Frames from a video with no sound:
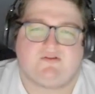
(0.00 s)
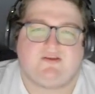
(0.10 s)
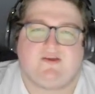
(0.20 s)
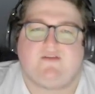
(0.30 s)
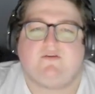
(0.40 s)

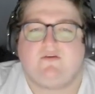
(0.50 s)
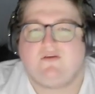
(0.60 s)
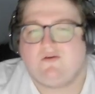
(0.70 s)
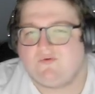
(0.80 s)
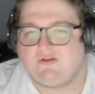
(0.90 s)
together.
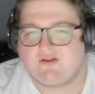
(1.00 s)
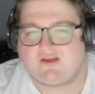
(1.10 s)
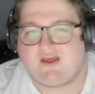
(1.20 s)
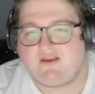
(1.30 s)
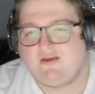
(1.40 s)
When you look
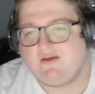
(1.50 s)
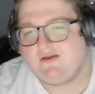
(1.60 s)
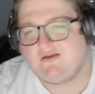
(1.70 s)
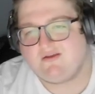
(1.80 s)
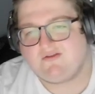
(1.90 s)
at
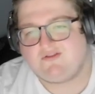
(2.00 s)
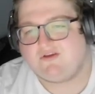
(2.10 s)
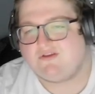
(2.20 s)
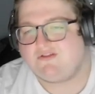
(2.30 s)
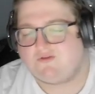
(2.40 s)

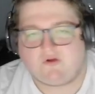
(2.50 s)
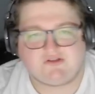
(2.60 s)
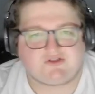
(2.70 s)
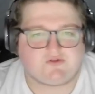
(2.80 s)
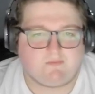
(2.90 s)
the
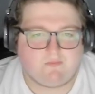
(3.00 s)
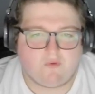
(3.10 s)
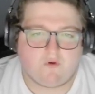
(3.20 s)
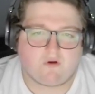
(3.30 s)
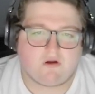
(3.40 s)
Grundstrom,
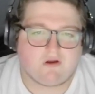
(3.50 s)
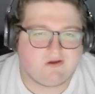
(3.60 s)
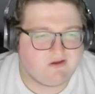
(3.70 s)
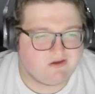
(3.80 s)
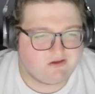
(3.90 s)
Moore,
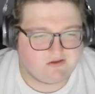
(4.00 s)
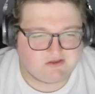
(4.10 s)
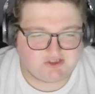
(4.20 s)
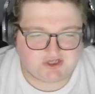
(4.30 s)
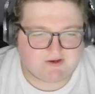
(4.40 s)

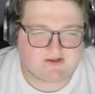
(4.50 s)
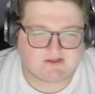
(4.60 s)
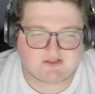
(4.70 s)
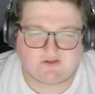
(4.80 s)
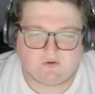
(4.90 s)
Jared
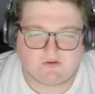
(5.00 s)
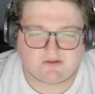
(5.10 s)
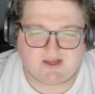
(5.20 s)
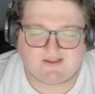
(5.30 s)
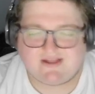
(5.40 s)
Anderson, Dolan
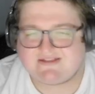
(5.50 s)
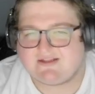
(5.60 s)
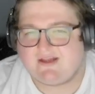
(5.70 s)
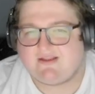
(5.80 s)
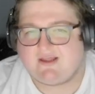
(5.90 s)
line, that's a
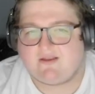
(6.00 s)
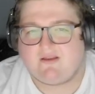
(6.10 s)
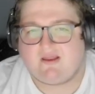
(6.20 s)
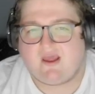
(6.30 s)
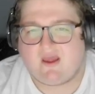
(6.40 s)
line that
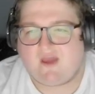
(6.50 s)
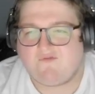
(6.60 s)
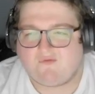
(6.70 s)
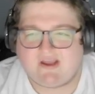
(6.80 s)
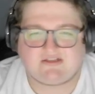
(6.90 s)

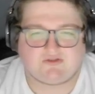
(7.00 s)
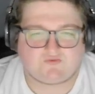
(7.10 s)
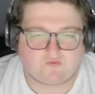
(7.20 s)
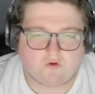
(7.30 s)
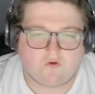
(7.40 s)
everyone has a
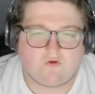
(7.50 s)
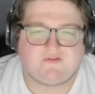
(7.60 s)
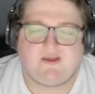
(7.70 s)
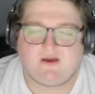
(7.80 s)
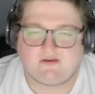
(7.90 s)
role,
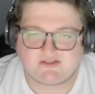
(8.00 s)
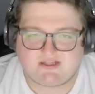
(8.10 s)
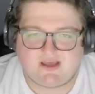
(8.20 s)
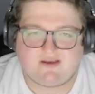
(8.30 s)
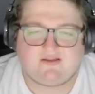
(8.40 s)
they
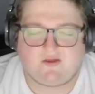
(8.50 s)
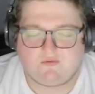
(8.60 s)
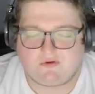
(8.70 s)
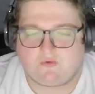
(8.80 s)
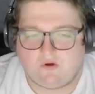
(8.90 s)
understand it, they
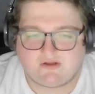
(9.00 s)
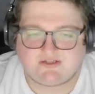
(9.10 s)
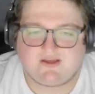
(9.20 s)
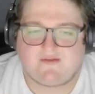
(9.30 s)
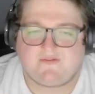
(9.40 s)
work well
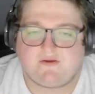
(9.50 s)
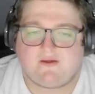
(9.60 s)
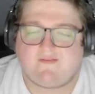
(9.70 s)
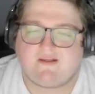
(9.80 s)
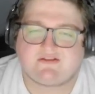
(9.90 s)
together,
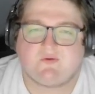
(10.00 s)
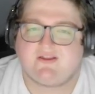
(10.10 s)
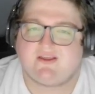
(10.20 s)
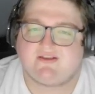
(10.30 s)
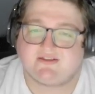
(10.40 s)
and that's why
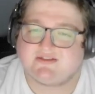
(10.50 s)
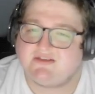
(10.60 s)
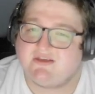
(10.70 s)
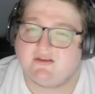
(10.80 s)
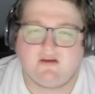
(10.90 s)
they
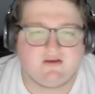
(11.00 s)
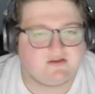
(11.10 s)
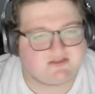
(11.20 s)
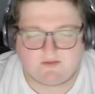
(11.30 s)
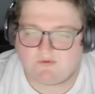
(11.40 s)
succeed.
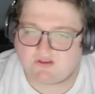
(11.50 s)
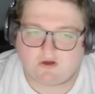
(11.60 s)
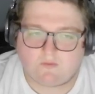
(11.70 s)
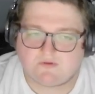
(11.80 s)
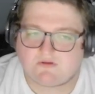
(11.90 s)
Same with the
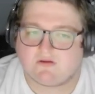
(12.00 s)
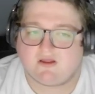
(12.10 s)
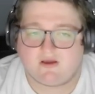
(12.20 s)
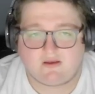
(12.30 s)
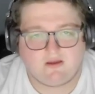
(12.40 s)
Kopitar
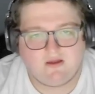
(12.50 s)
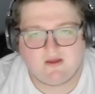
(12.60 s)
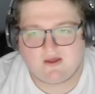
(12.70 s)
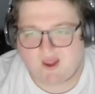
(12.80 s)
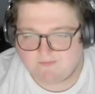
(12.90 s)
line.
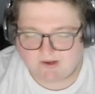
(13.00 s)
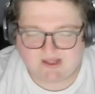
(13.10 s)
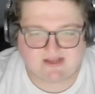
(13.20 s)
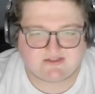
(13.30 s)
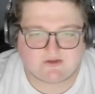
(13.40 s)
Everybody
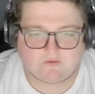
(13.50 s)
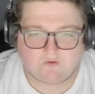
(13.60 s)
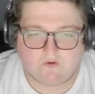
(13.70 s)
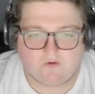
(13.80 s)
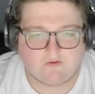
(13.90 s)
has their
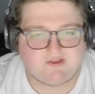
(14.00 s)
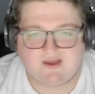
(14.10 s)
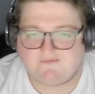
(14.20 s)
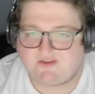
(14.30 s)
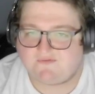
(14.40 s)
role, they
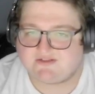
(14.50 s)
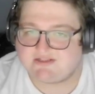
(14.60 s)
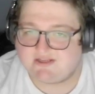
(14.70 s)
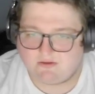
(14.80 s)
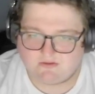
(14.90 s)
have different
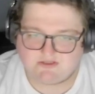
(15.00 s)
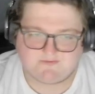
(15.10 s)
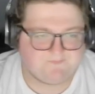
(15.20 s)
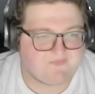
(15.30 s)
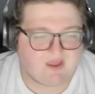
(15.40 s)
skills,
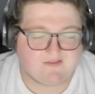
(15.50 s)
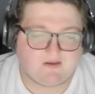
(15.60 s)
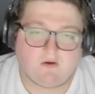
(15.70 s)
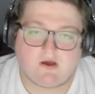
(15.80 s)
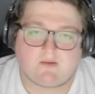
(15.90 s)
and they
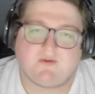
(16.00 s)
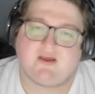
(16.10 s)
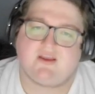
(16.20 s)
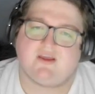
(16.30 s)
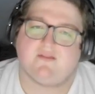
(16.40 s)
know how to
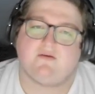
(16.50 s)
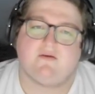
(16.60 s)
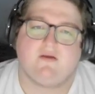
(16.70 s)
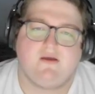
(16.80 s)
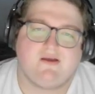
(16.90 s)
play
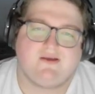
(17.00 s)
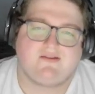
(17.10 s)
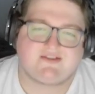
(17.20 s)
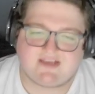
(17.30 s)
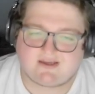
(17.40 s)
together.
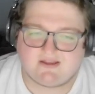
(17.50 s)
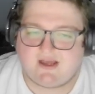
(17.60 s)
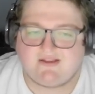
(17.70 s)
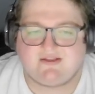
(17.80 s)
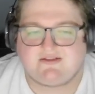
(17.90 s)
The second
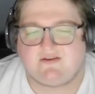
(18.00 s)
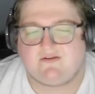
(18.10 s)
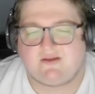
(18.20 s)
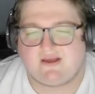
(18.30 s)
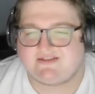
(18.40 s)
line this
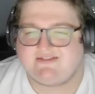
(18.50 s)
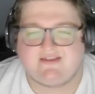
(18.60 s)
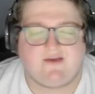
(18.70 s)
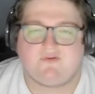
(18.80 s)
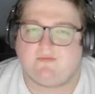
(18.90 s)
year has
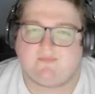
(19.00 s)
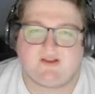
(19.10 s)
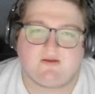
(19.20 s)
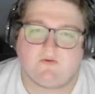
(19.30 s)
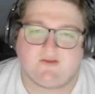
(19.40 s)
never
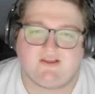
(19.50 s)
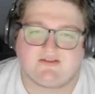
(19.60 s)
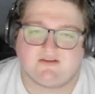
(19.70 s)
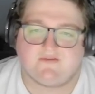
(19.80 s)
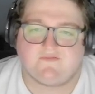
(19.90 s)
been
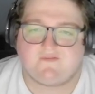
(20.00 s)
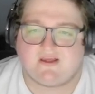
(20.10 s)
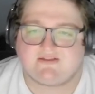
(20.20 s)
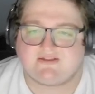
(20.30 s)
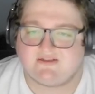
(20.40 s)
cohesive.
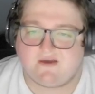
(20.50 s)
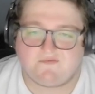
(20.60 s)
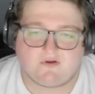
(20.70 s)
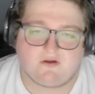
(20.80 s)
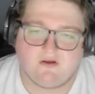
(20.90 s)
It's
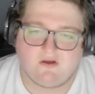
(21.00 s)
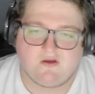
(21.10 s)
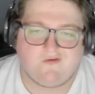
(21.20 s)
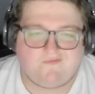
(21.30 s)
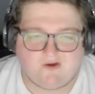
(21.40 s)
never
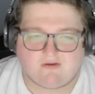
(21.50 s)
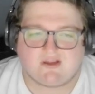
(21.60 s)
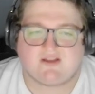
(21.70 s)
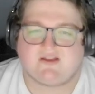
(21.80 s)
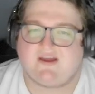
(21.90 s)
felt
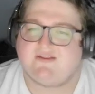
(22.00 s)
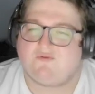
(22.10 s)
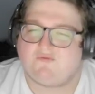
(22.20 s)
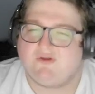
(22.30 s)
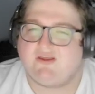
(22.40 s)
like a line that
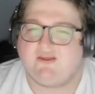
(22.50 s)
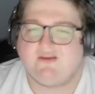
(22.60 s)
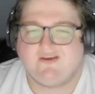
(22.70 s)
really